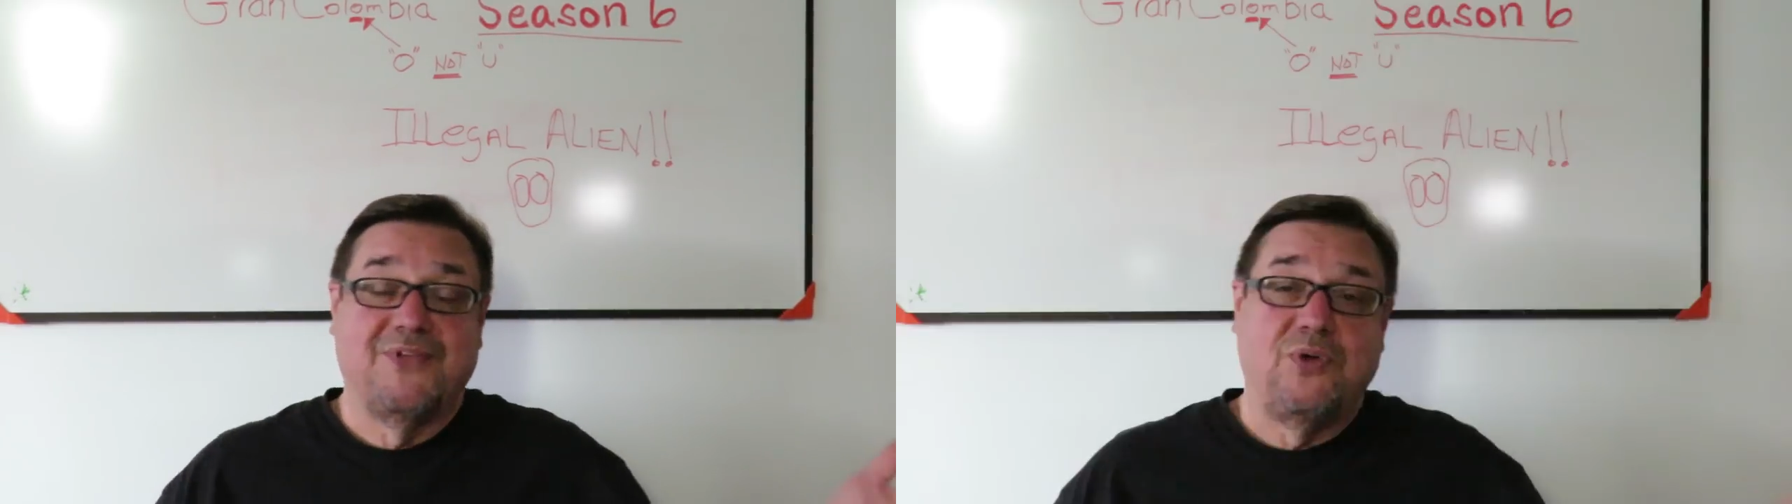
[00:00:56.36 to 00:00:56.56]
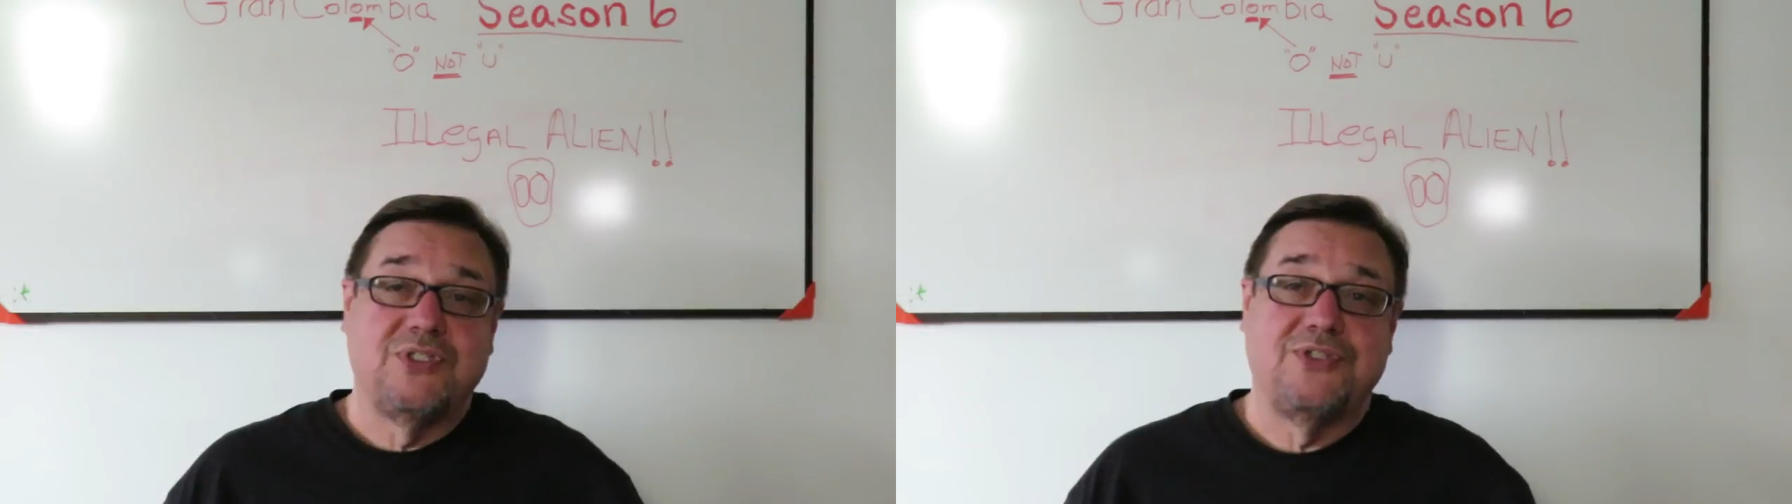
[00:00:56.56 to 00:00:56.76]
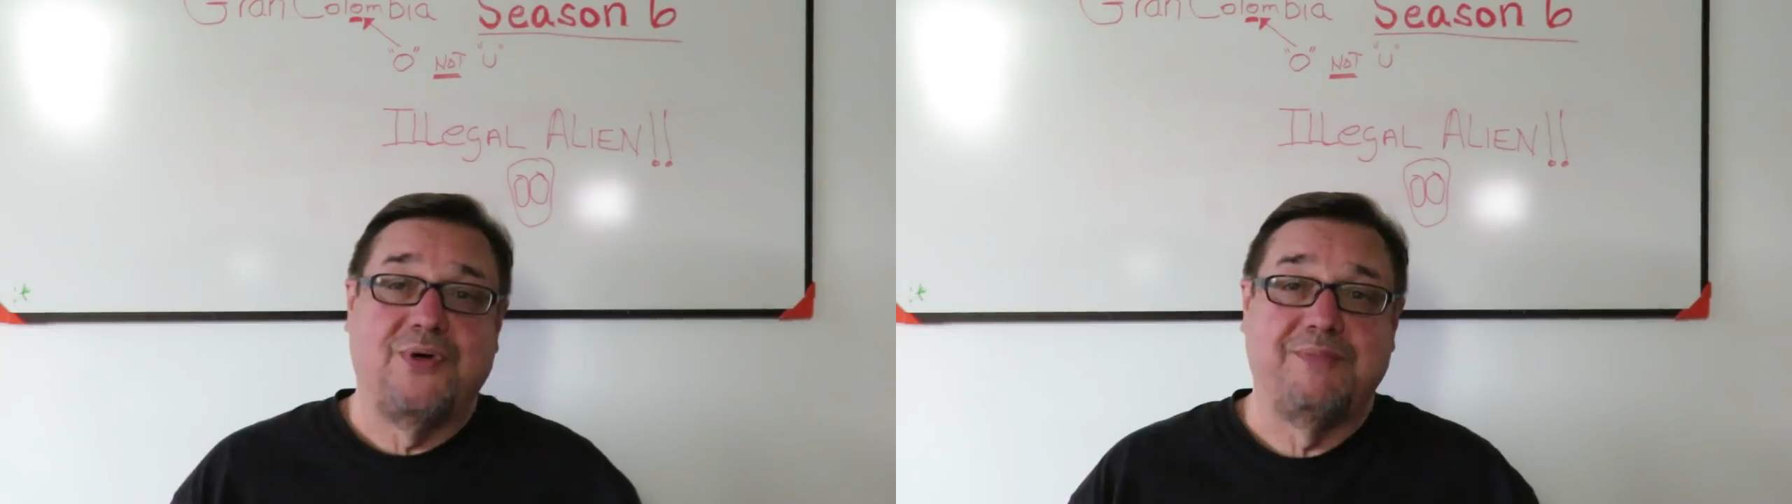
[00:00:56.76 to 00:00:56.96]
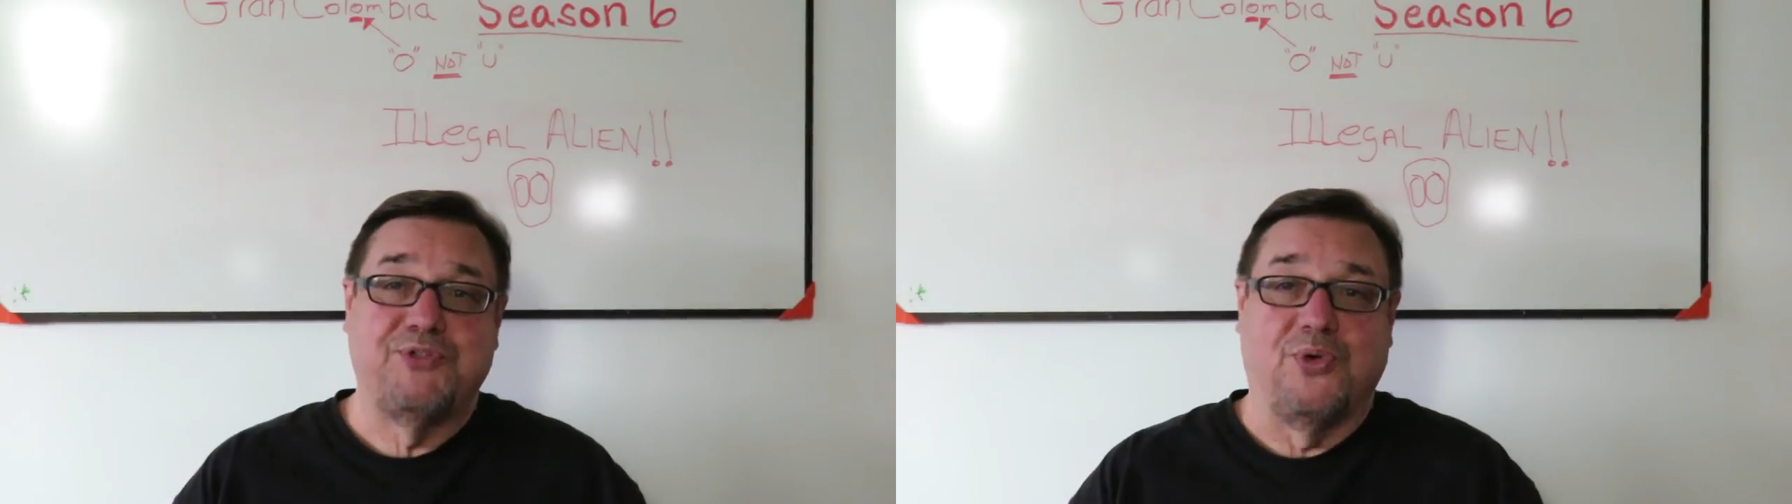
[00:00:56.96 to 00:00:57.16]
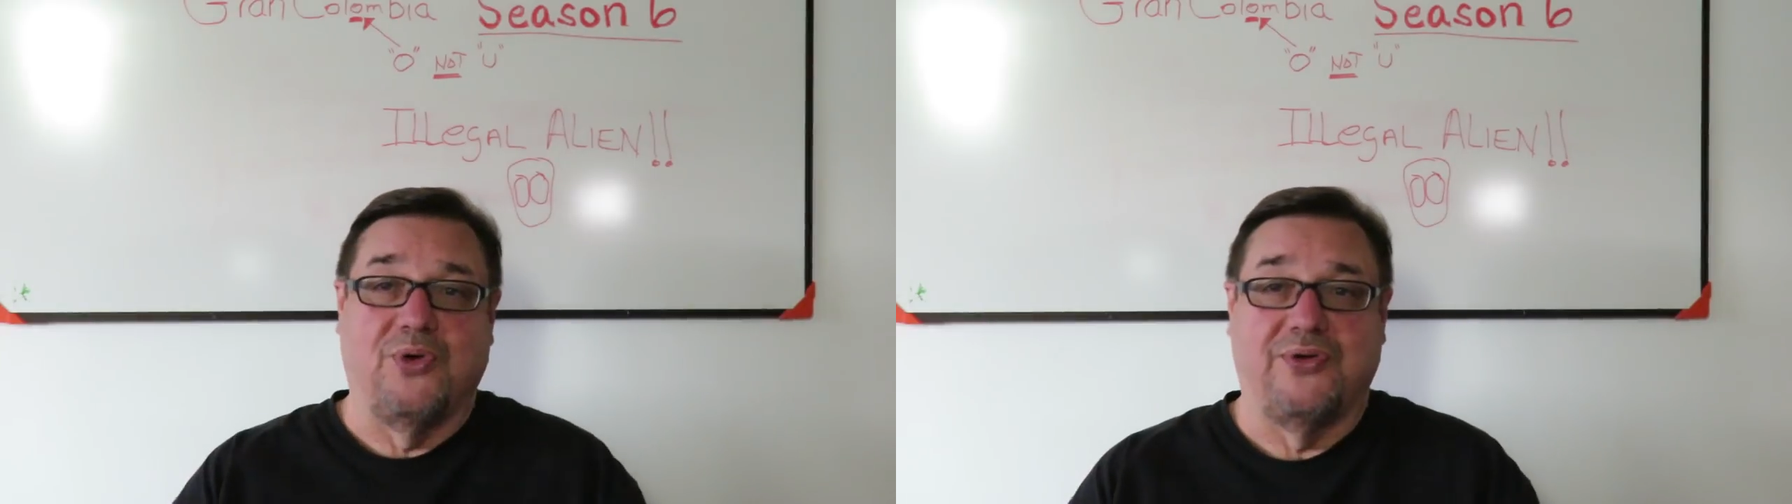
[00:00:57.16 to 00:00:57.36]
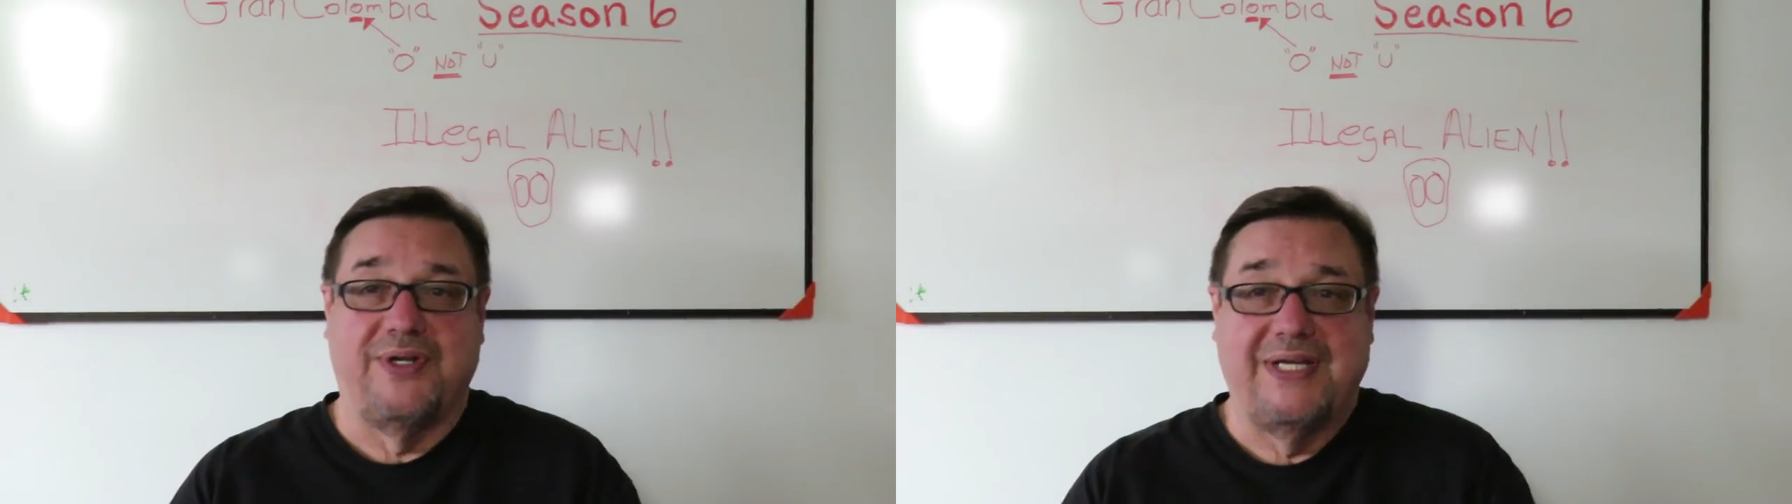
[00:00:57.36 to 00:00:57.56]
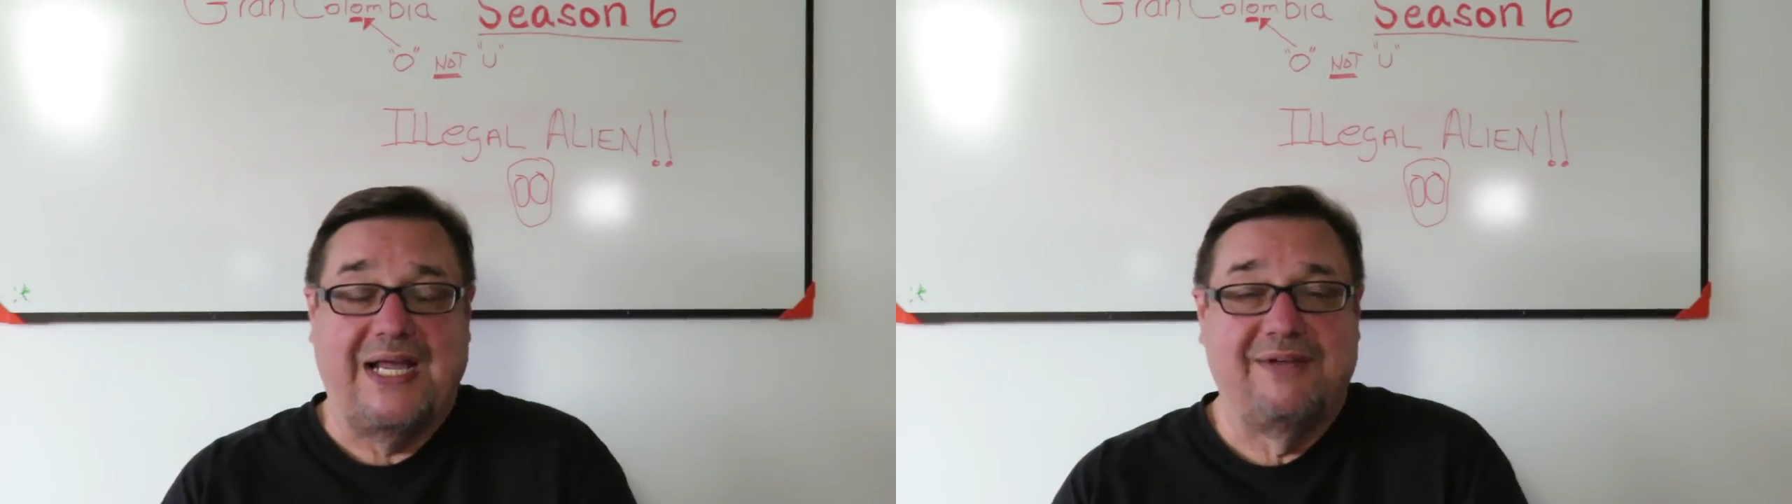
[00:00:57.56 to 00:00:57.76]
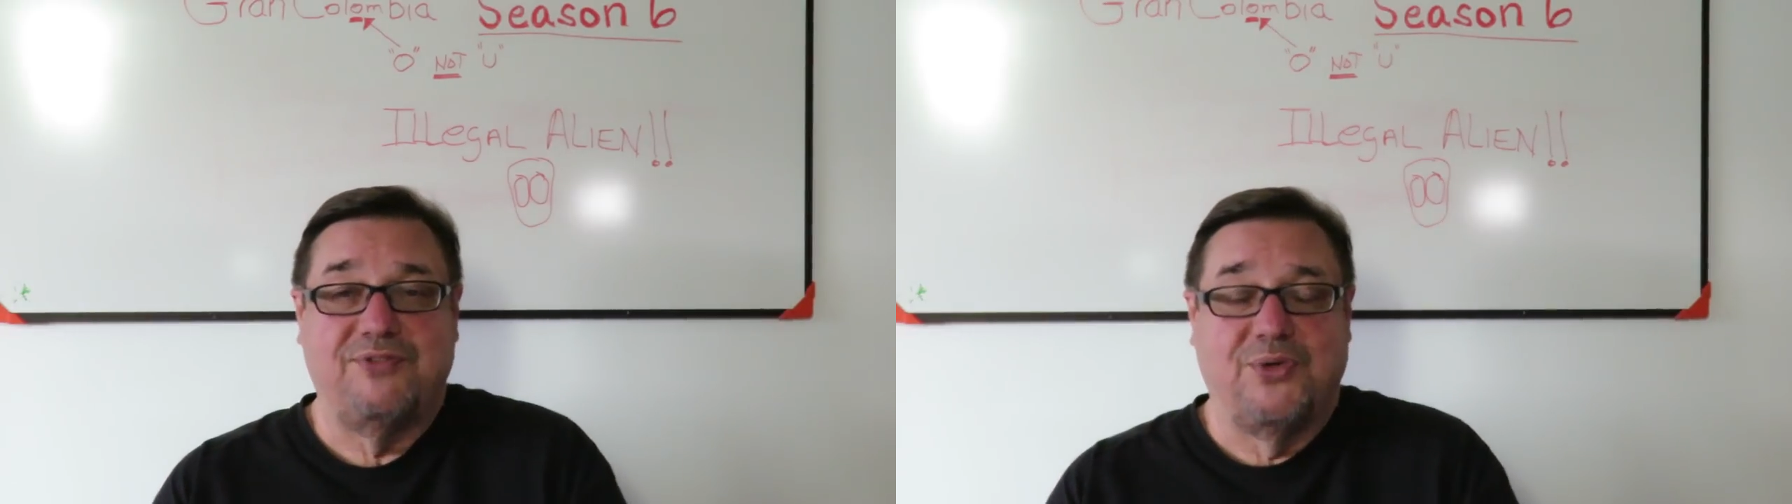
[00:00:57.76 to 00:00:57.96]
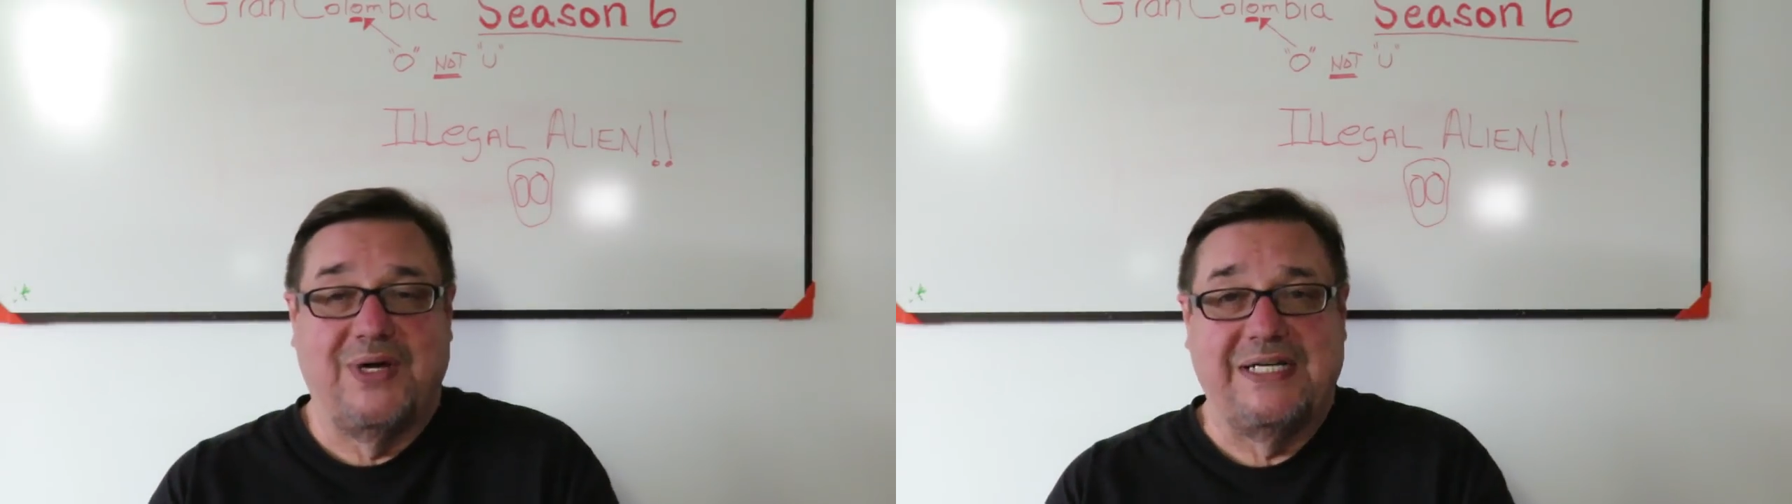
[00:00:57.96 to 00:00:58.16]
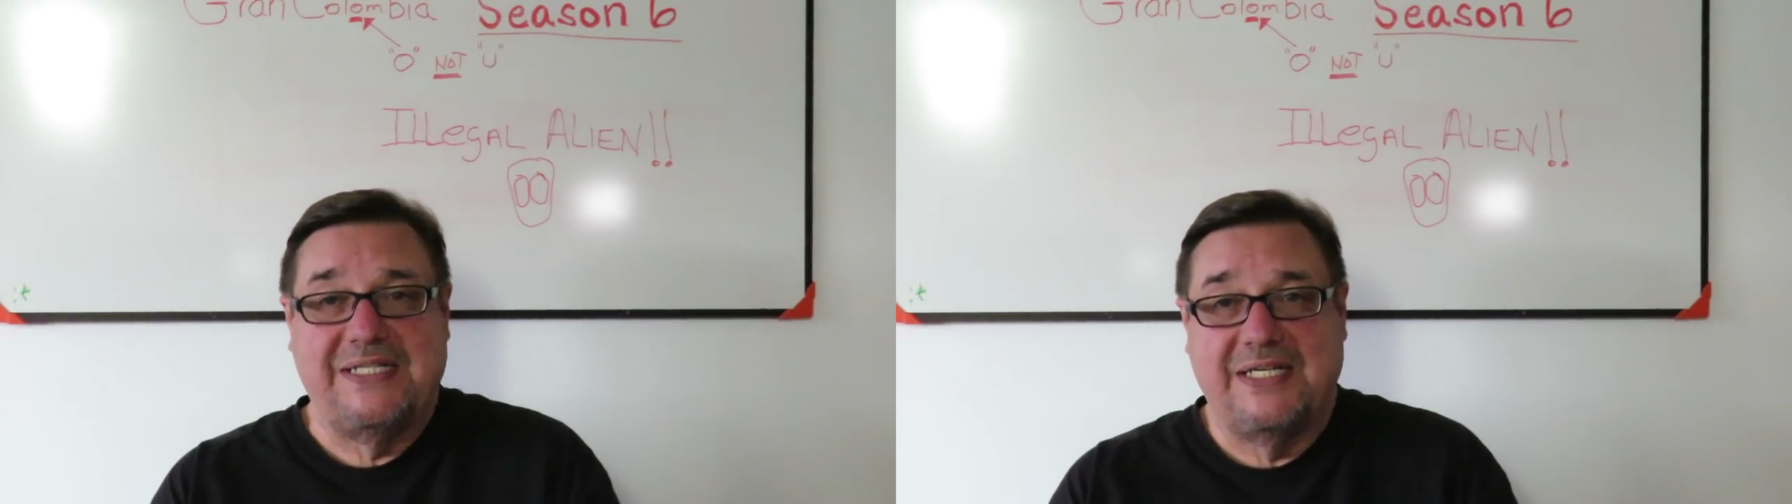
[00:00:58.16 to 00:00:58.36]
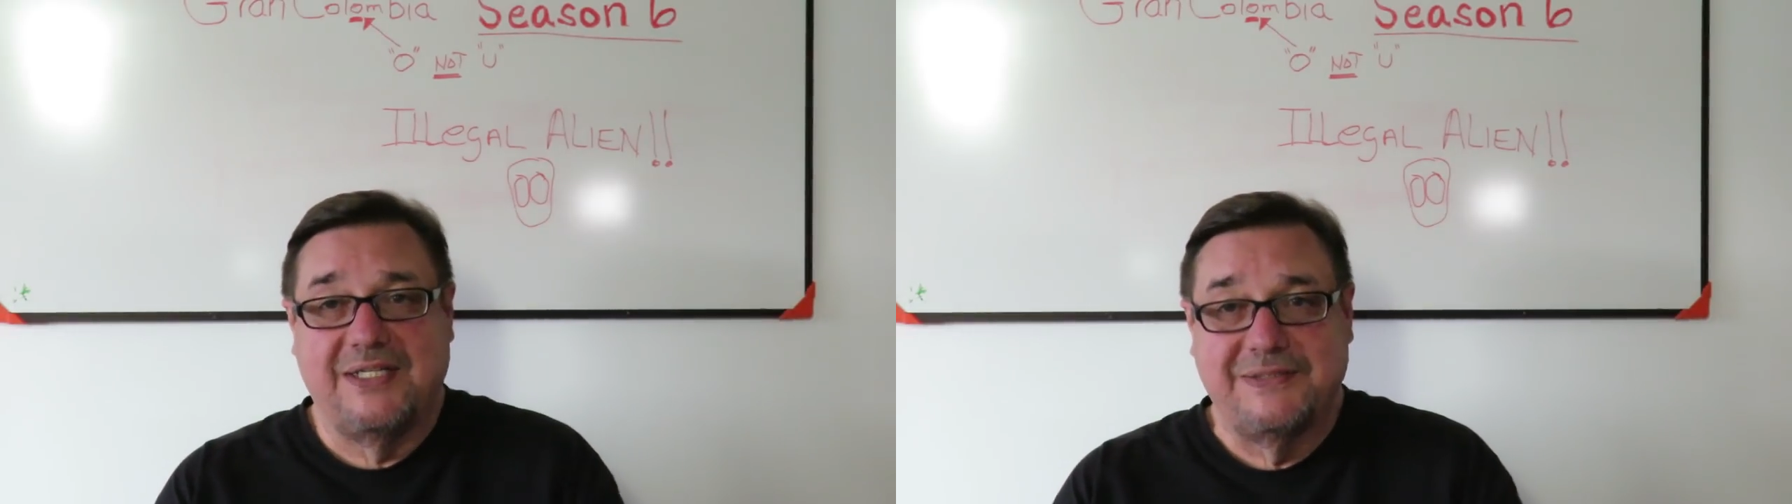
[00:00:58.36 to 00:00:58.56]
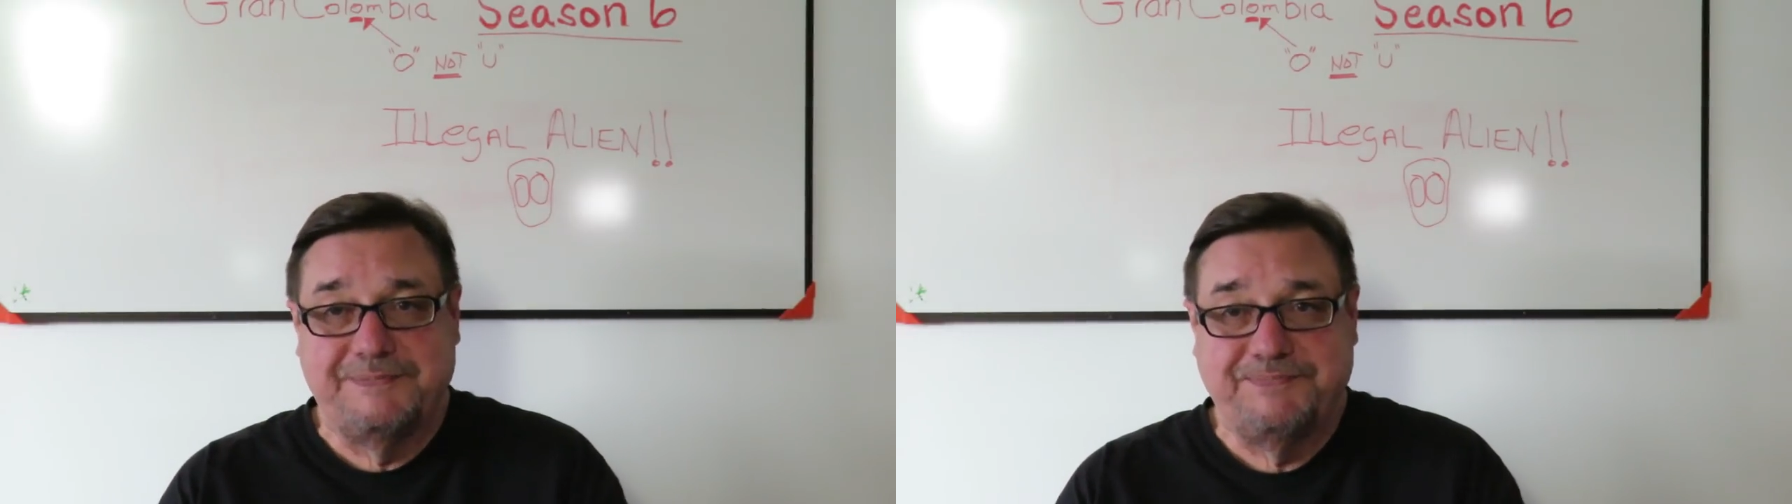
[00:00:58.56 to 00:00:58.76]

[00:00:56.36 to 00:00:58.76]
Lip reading: Or so I'm told, I have no idea.